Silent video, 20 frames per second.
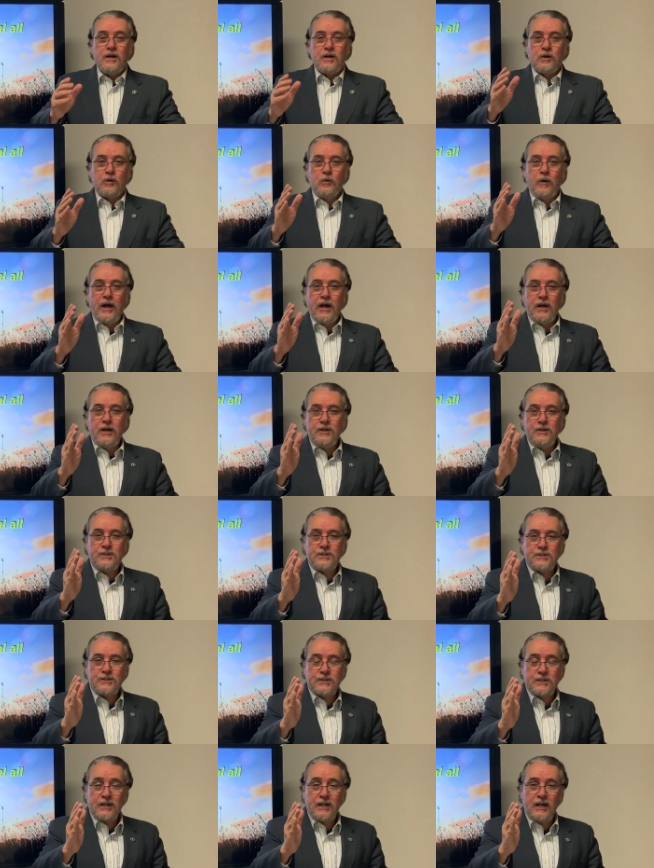
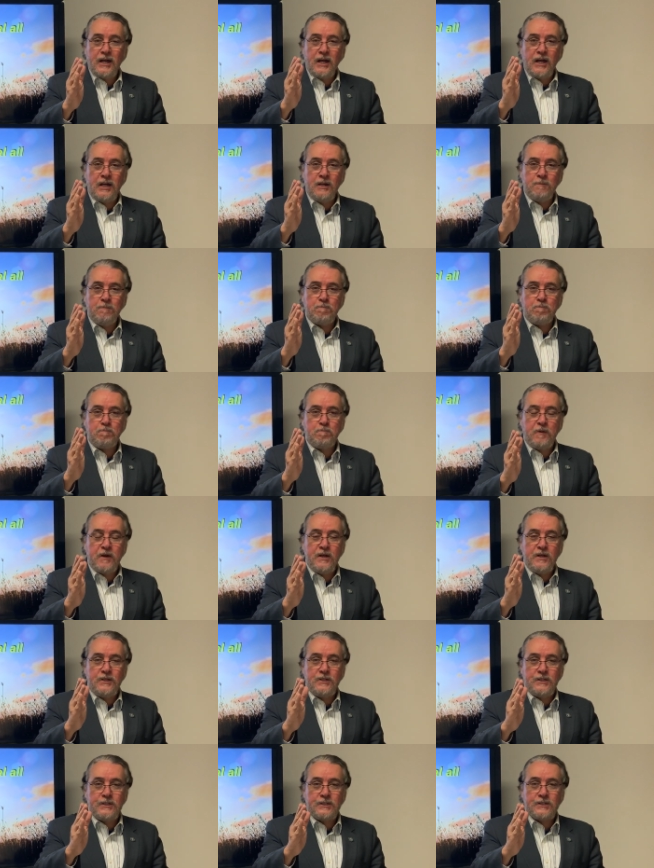grace and
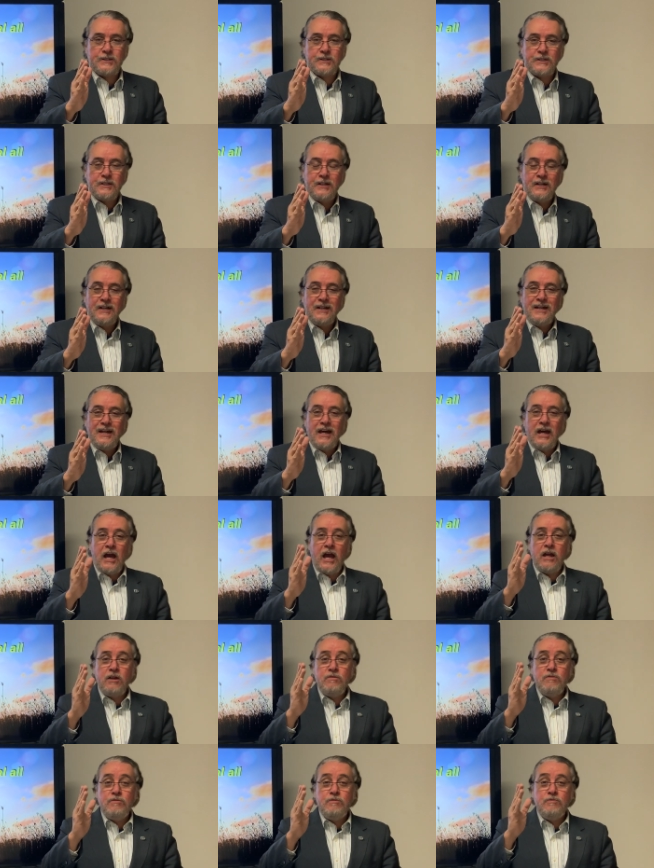peace
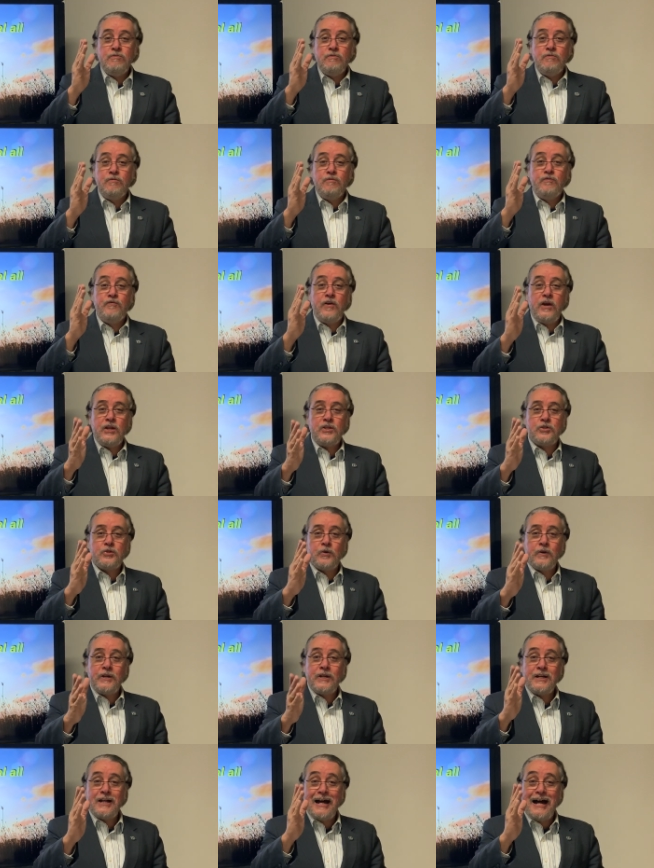and
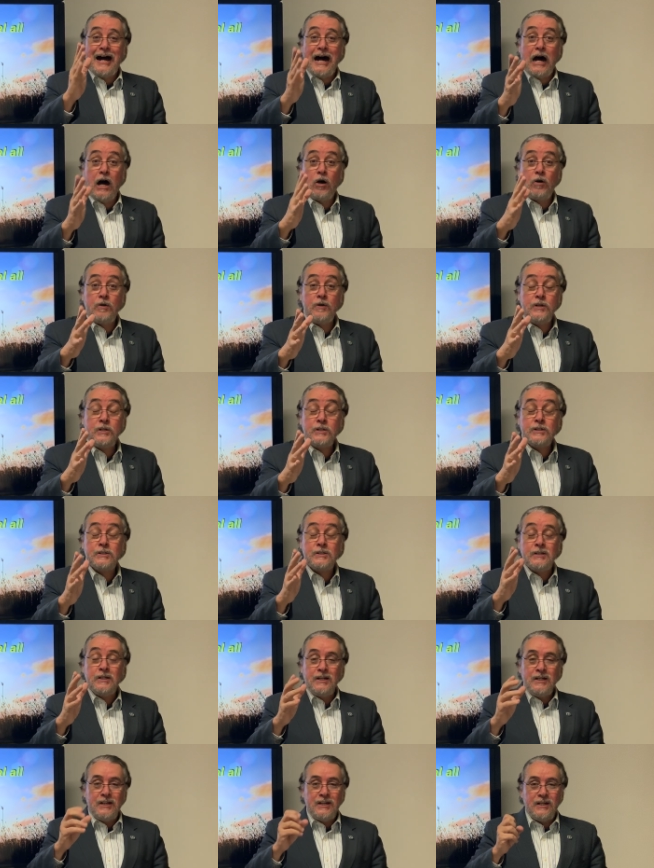victory ours
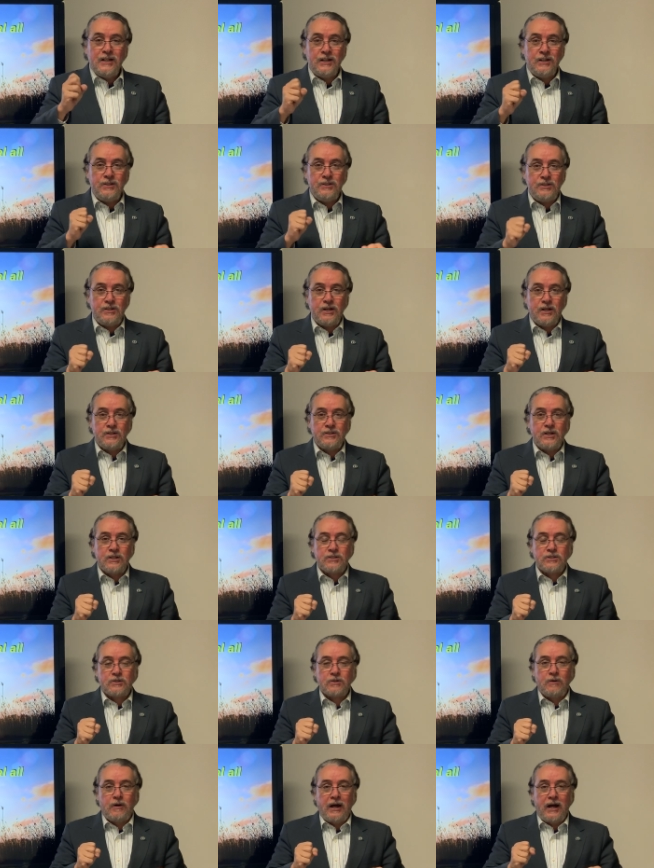in
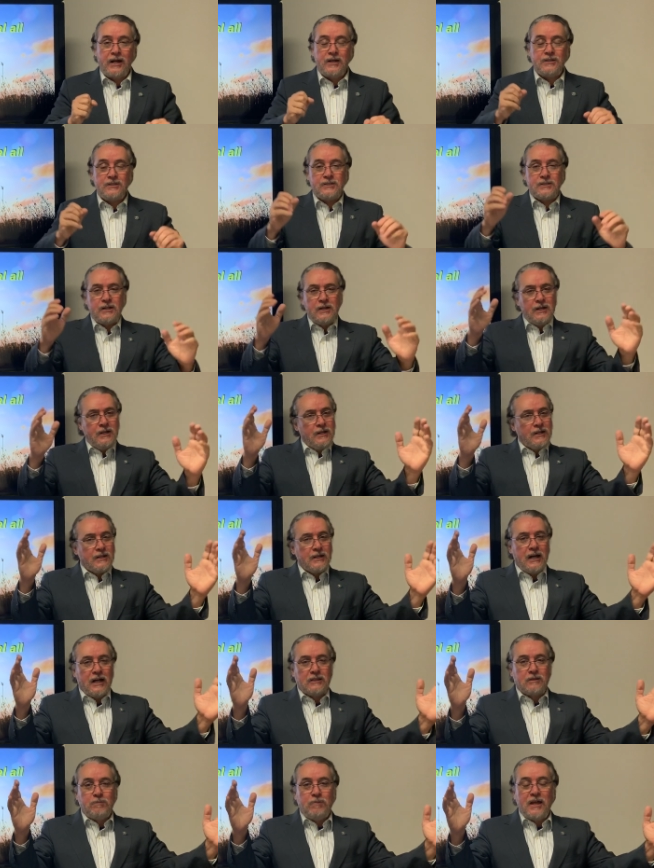Jesus Christ.
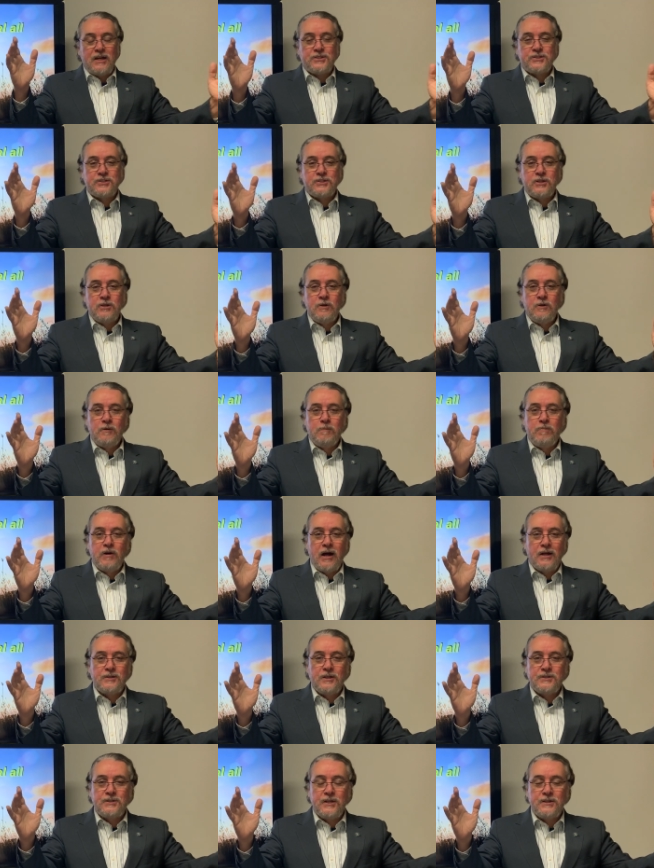God bless you,
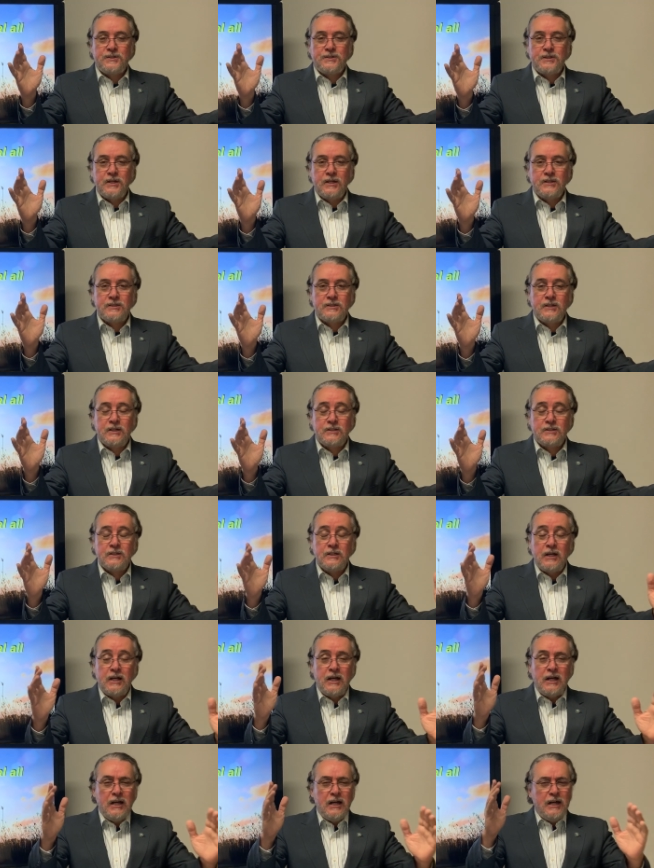brothers and sisters.
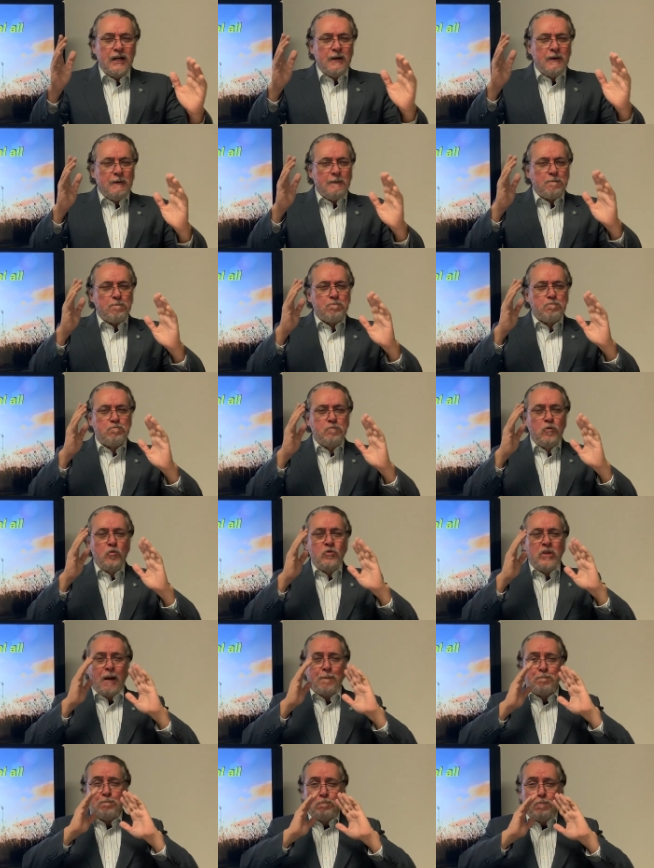And
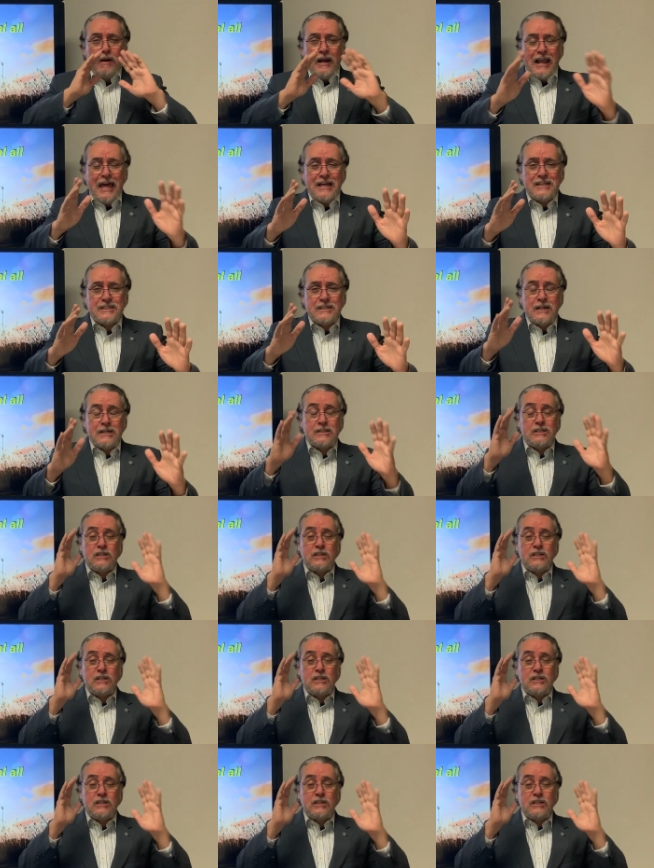a blessed